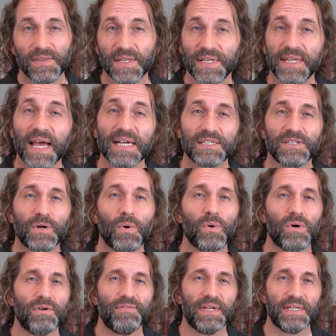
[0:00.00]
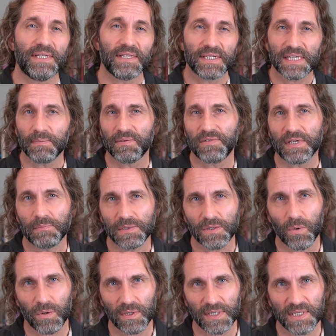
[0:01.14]
The next core event in the Team of Teams
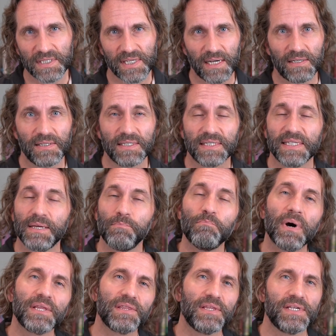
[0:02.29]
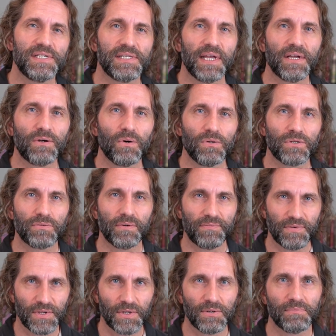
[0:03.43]
quarterly cycle is the monthly stakeholder
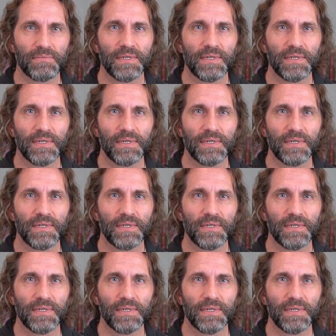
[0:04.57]
review.